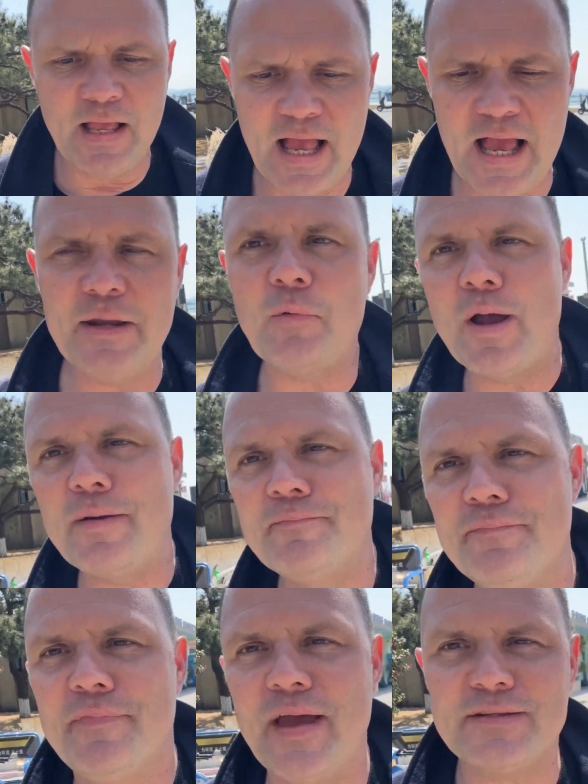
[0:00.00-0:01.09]
Anyway,
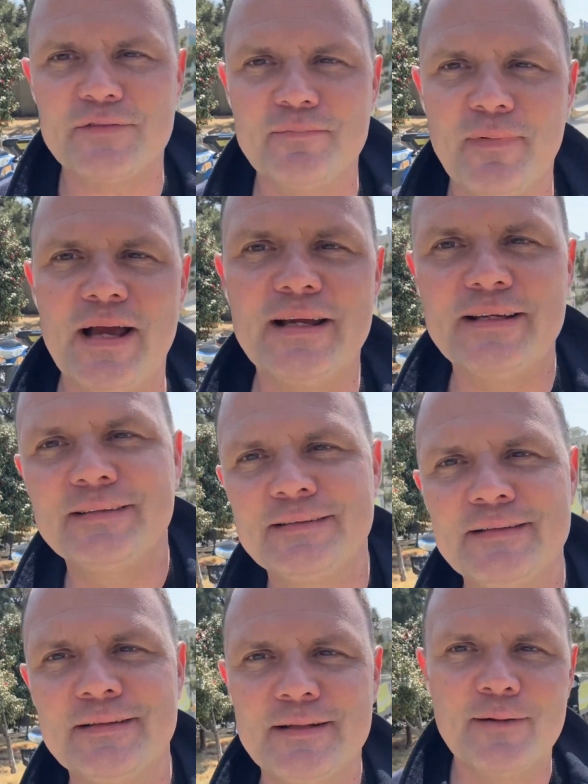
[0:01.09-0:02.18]
that's my
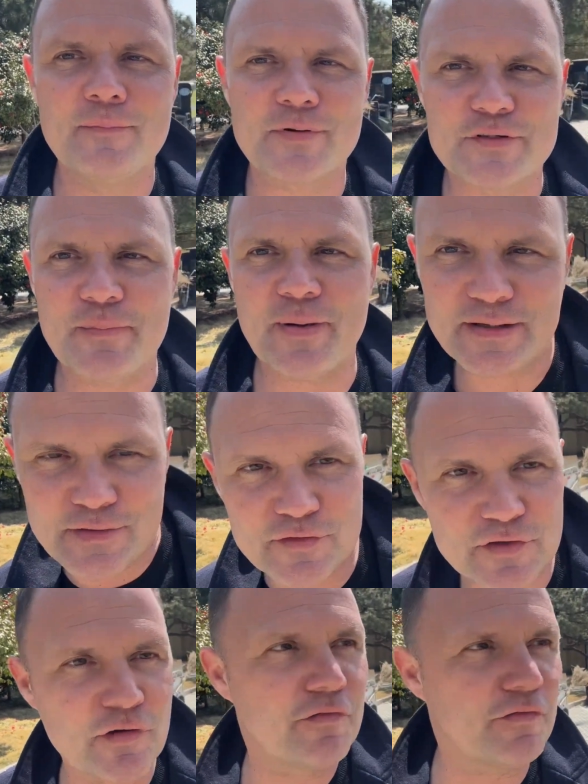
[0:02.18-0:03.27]
perspective
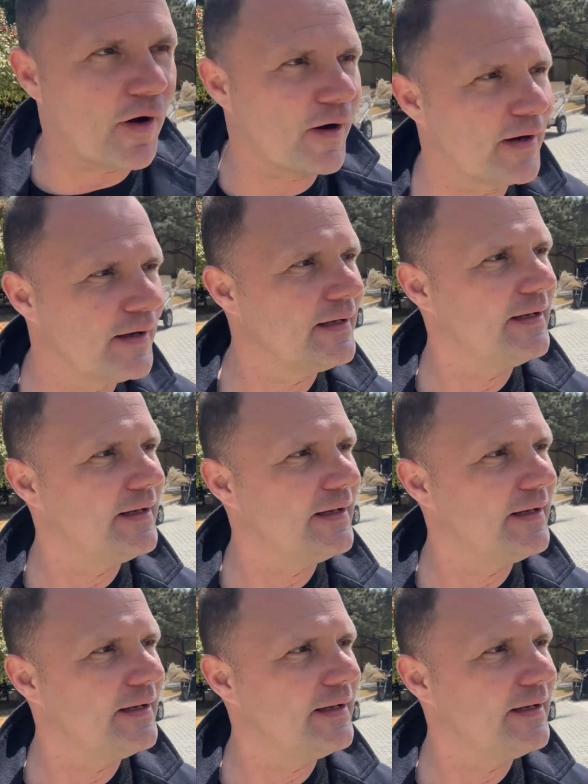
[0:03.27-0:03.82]
so far.